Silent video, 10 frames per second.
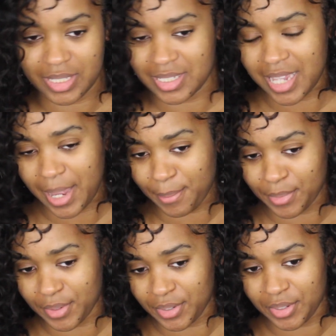and
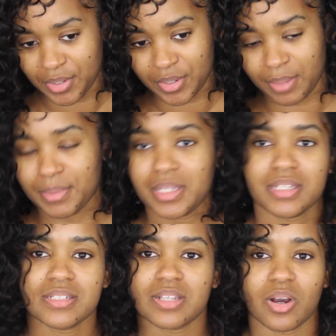tapered, you know what I
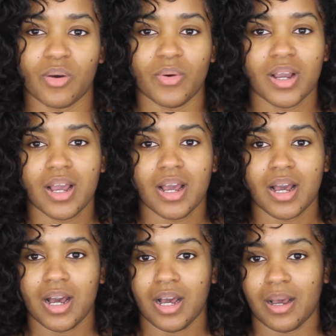mean? So
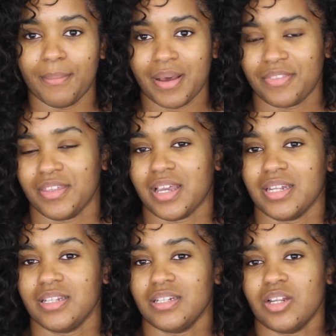I think I
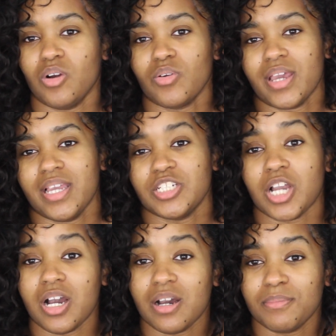did an okay
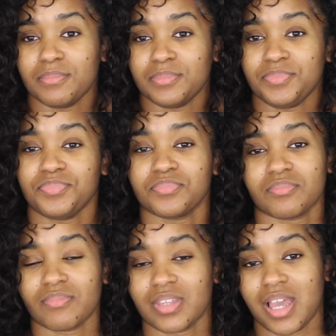job.
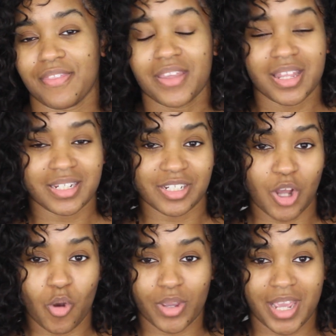Not
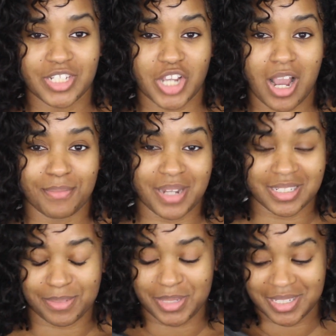to
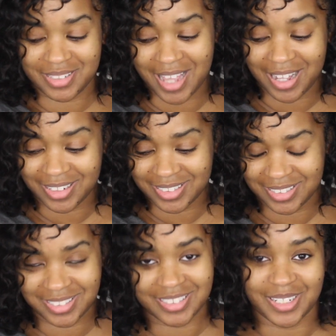be a
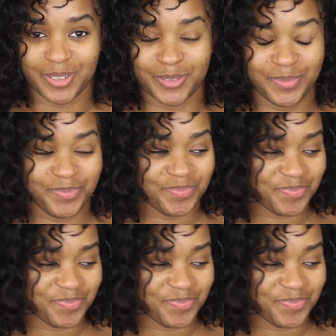stylist. So